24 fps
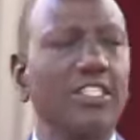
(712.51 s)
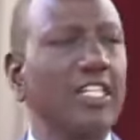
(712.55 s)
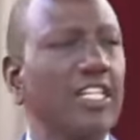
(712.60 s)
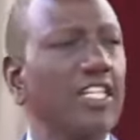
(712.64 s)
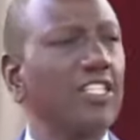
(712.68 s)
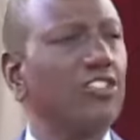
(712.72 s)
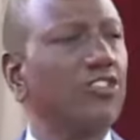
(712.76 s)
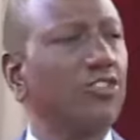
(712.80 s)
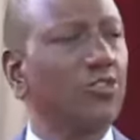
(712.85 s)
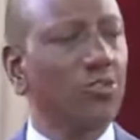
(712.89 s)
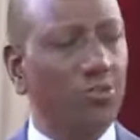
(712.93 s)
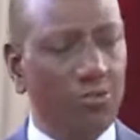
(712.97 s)

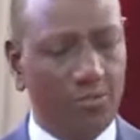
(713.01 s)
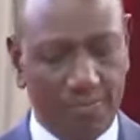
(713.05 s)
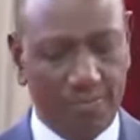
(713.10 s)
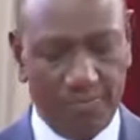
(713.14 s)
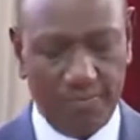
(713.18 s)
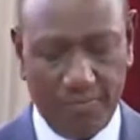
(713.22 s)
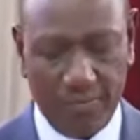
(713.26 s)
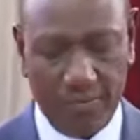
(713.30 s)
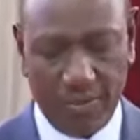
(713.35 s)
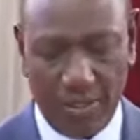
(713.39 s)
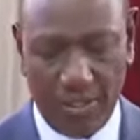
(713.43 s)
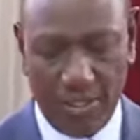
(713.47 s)
Uasin Gishu
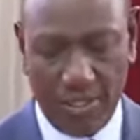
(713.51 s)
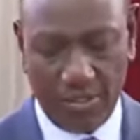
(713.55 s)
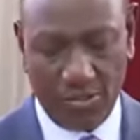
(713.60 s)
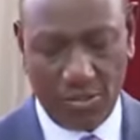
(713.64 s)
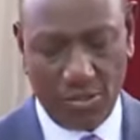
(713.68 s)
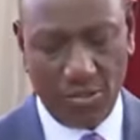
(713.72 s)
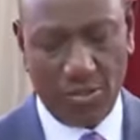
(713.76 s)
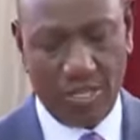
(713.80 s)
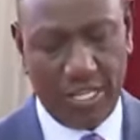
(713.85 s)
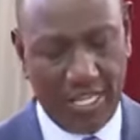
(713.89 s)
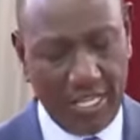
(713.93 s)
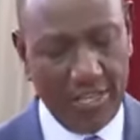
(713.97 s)

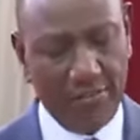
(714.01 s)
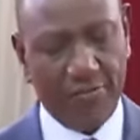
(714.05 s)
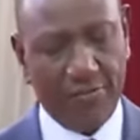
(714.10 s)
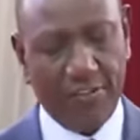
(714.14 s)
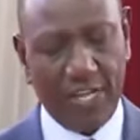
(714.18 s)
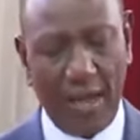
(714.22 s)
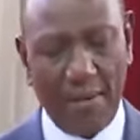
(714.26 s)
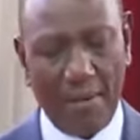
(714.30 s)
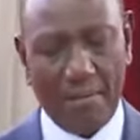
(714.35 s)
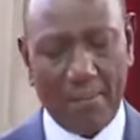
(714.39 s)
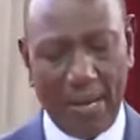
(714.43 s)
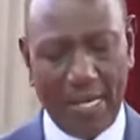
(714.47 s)
to
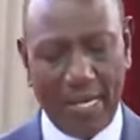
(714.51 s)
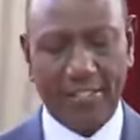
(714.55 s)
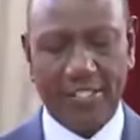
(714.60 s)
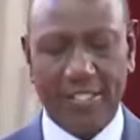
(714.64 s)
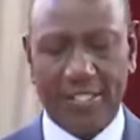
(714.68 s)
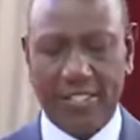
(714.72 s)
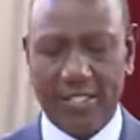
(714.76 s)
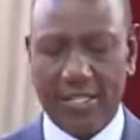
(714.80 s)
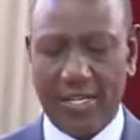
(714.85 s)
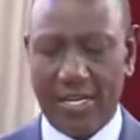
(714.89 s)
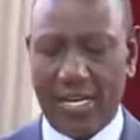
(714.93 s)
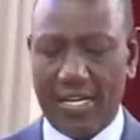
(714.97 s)
give their
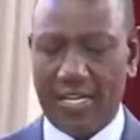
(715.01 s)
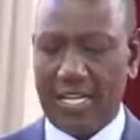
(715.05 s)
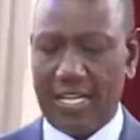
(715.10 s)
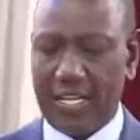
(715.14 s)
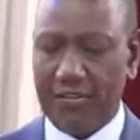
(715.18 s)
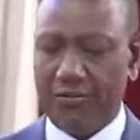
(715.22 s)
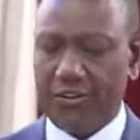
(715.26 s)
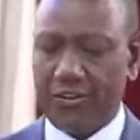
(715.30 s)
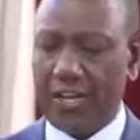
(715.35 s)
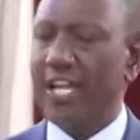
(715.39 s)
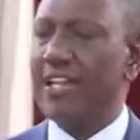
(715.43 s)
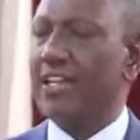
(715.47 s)
best
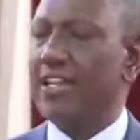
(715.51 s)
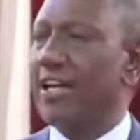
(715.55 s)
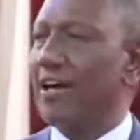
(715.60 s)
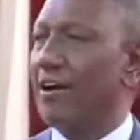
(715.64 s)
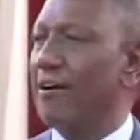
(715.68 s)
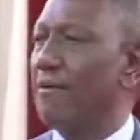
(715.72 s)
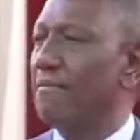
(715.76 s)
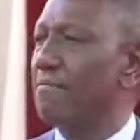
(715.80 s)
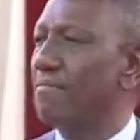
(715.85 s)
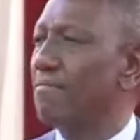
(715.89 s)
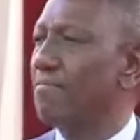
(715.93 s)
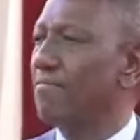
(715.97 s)
and give
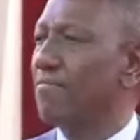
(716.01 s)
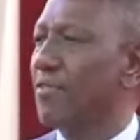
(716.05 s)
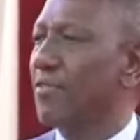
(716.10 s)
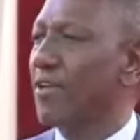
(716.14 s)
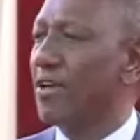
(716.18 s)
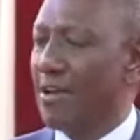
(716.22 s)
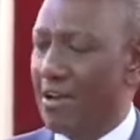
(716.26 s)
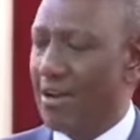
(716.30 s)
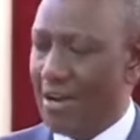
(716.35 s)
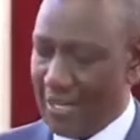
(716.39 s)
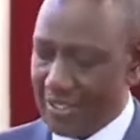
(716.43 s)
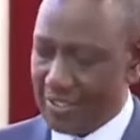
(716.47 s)
Kenya
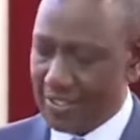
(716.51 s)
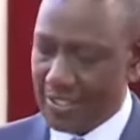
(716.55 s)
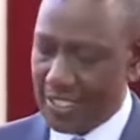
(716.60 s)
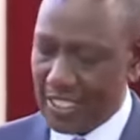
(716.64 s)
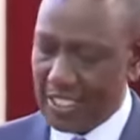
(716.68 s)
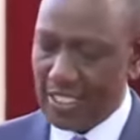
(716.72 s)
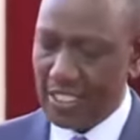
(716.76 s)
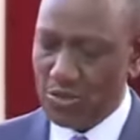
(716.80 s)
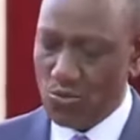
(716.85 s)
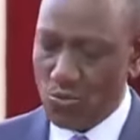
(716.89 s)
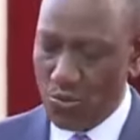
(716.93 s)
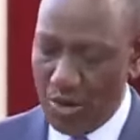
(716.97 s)
a
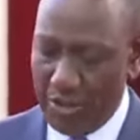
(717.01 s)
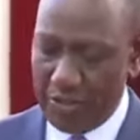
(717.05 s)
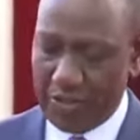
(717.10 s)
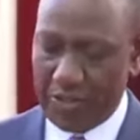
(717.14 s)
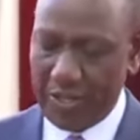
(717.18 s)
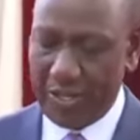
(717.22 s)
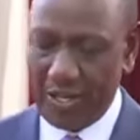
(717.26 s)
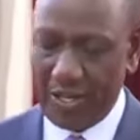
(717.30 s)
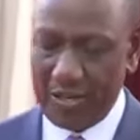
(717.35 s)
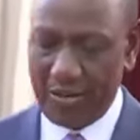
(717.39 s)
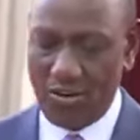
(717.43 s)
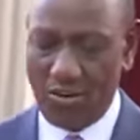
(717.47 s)
city
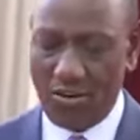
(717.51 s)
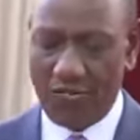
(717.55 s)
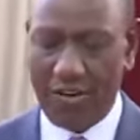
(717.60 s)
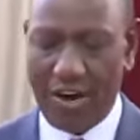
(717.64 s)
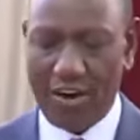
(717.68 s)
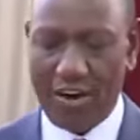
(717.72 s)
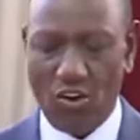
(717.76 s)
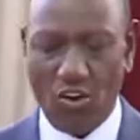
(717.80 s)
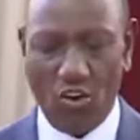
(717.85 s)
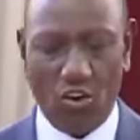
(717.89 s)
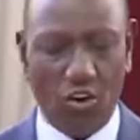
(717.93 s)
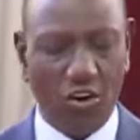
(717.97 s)
worthy
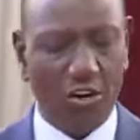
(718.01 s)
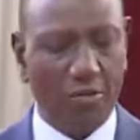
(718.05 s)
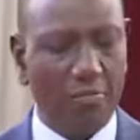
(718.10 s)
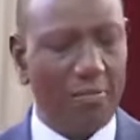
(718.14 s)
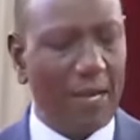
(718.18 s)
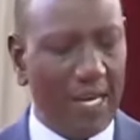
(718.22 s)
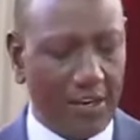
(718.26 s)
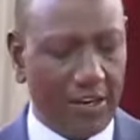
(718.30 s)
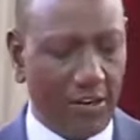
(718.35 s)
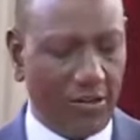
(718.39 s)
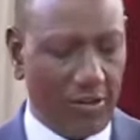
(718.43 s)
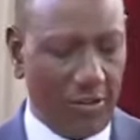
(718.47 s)
of a
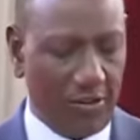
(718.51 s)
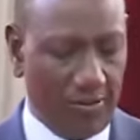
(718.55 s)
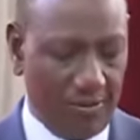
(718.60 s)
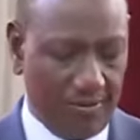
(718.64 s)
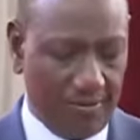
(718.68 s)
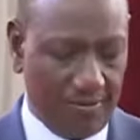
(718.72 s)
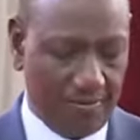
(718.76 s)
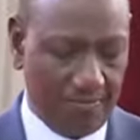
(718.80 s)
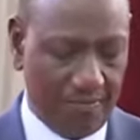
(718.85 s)
gold medal.